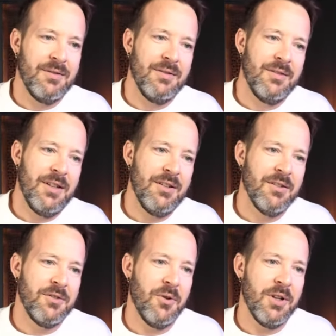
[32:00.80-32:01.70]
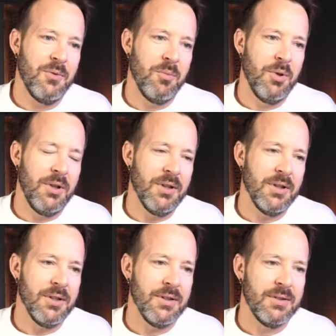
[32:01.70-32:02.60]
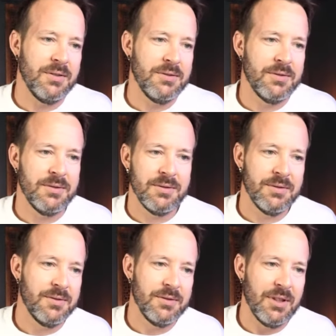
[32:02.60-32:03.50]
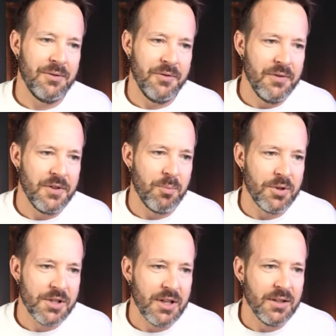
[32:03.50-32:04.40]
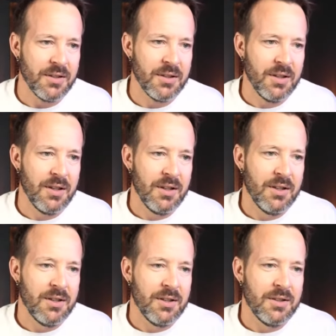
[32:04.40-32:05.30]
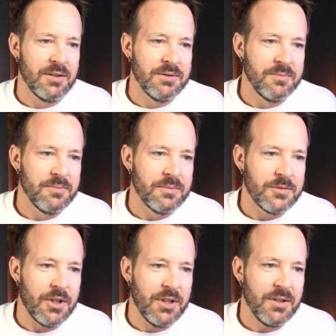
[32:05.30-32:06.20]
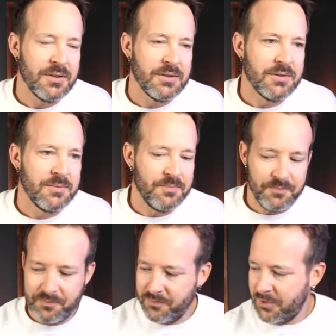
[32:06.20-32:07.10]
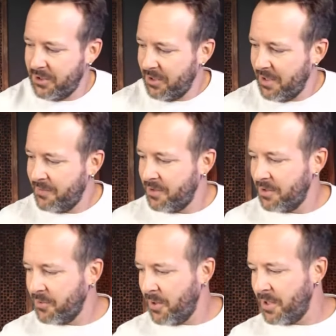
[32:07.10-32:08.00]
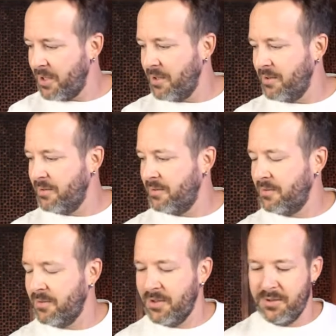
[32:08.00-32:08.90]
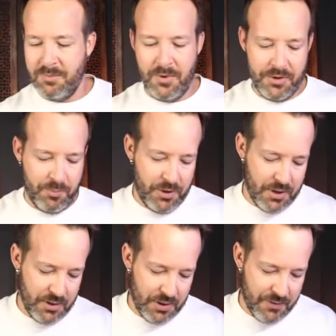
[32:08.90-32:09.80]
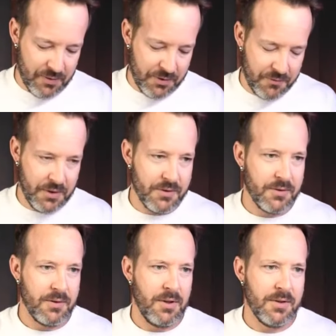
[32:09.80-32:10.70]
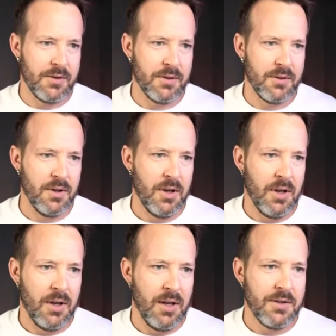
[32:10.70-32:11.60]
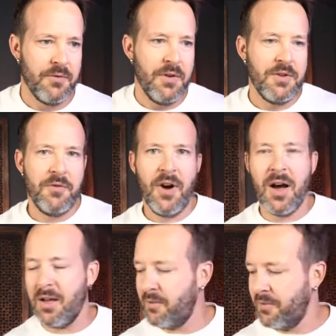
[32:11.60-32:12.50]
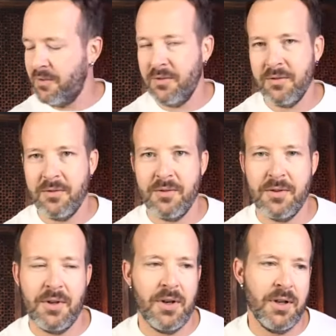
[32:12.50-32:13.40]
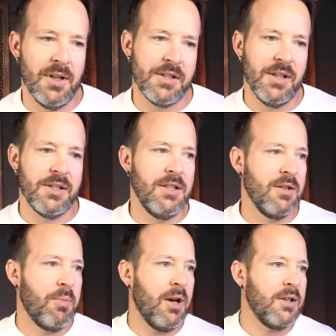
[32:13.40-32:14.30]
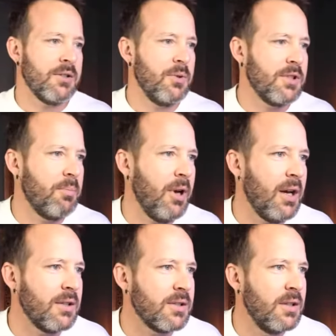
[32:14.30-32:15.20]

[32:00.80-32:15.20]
10 out of 20 would be like 50%, right? What's 11 out of 20? Just multiply 11. It's a 55. Unless 60 is a pass. What's the pass?